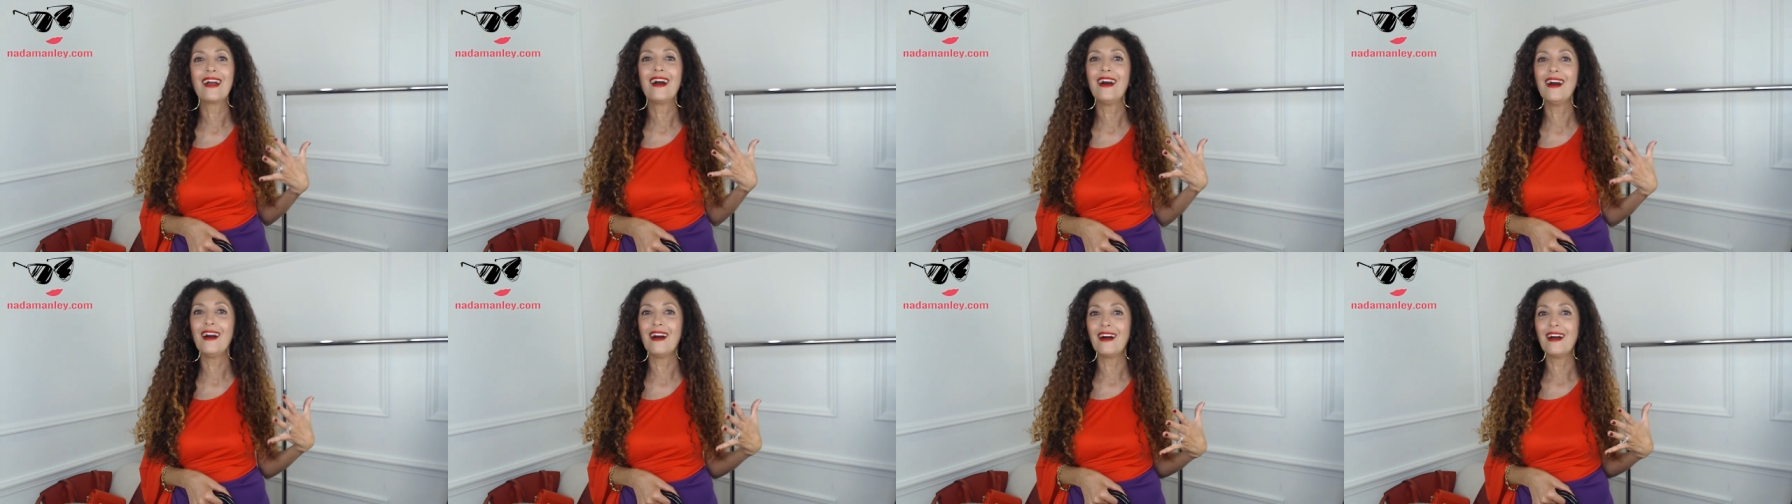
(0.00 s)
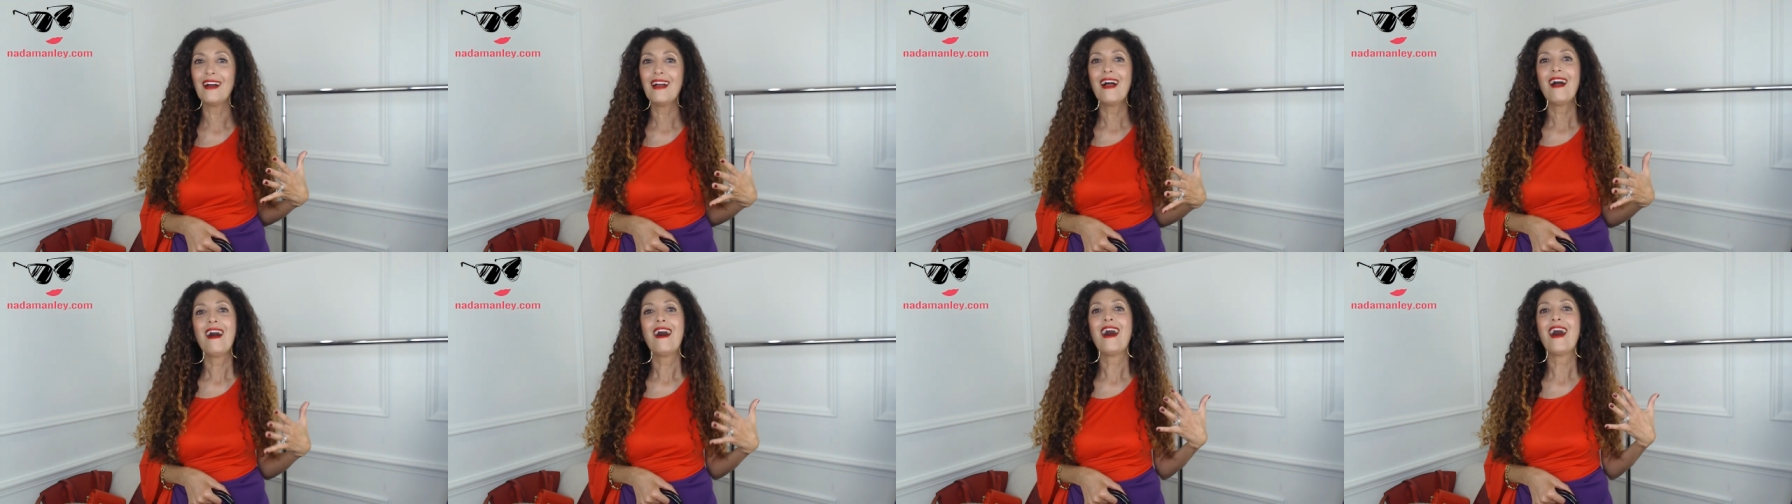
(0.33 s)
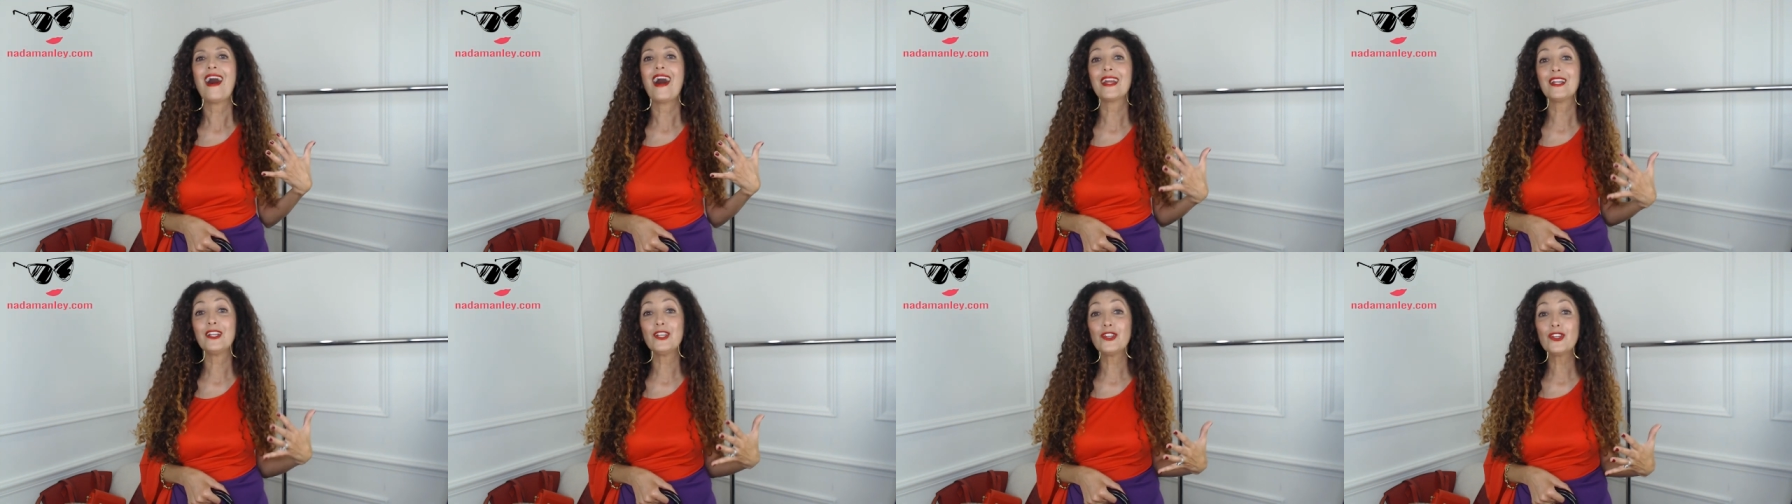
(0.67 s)
huh,
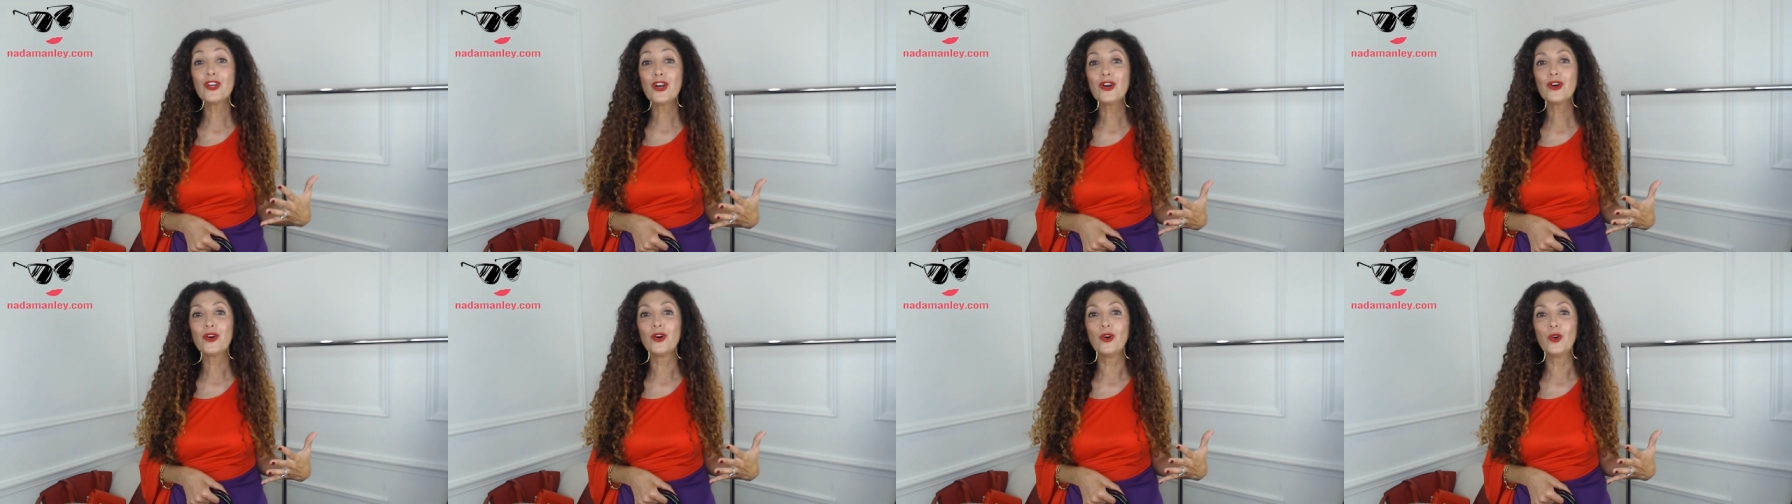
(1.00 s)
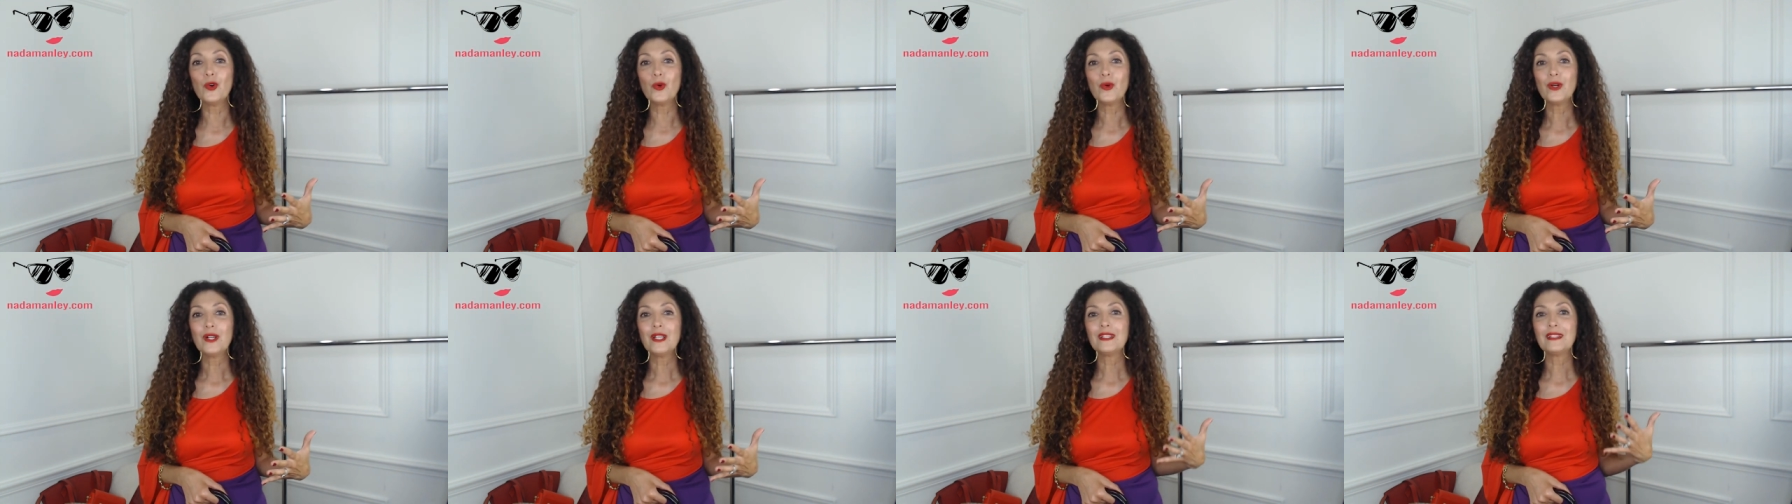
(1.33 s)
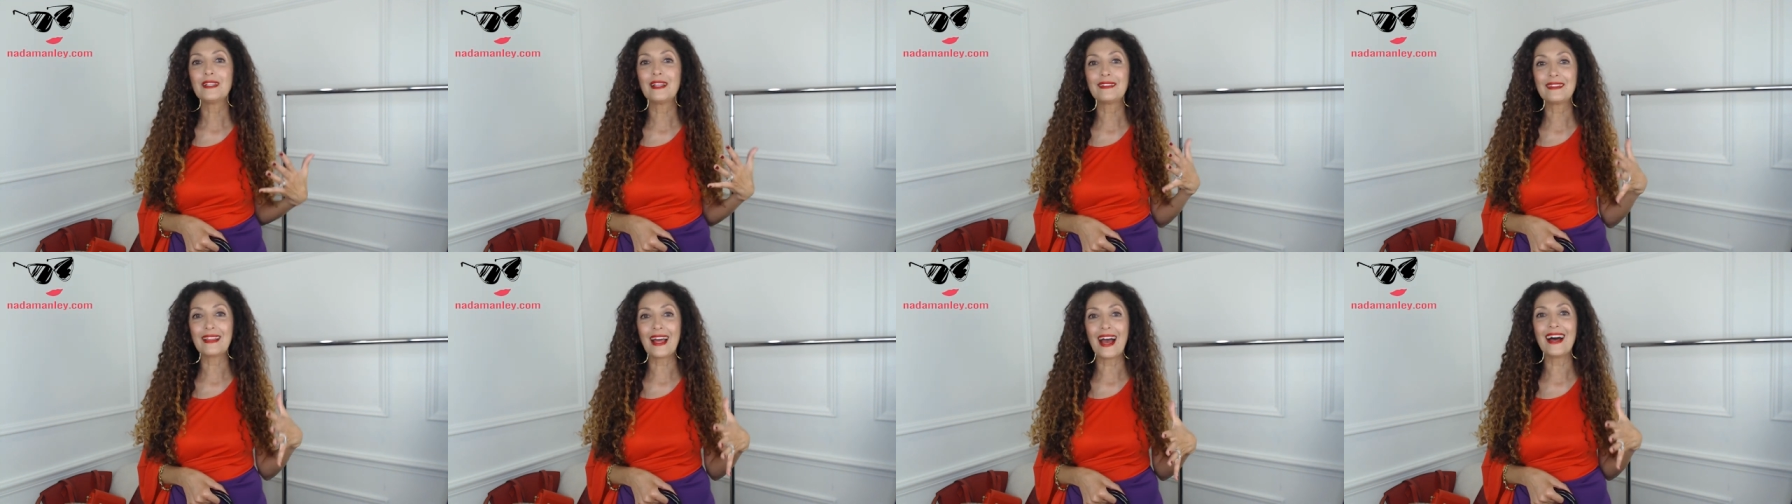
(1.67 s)
I know
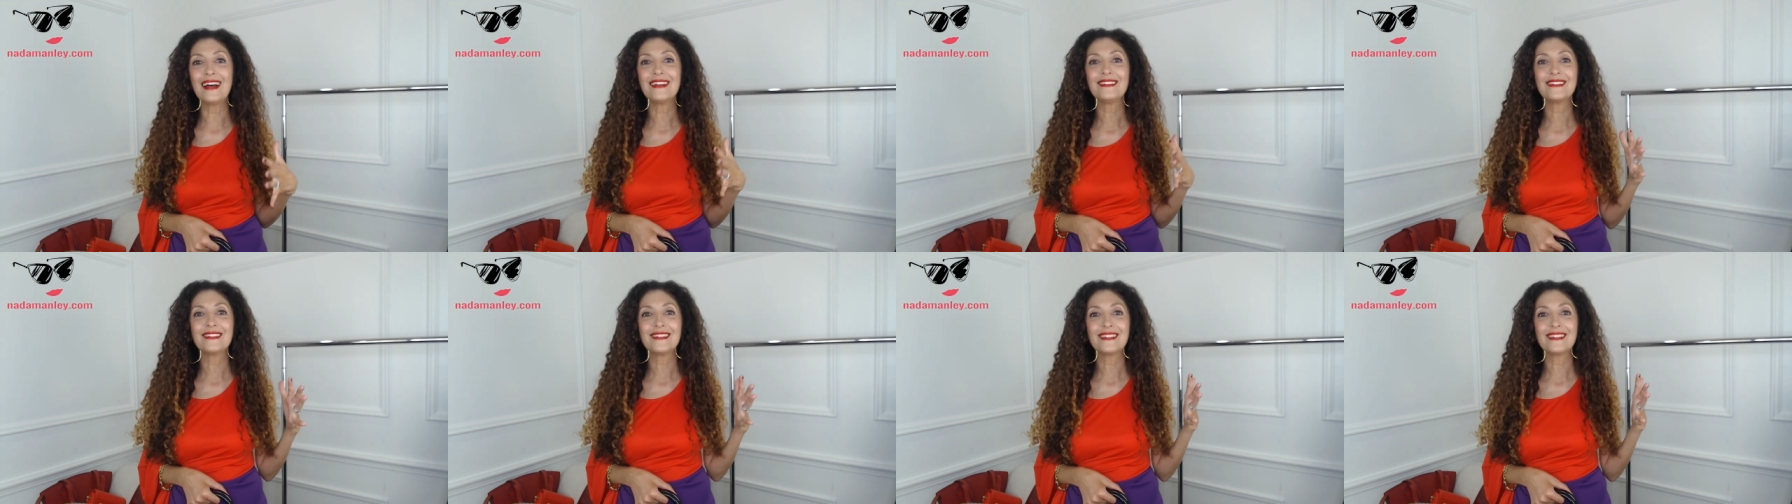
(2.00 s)
that that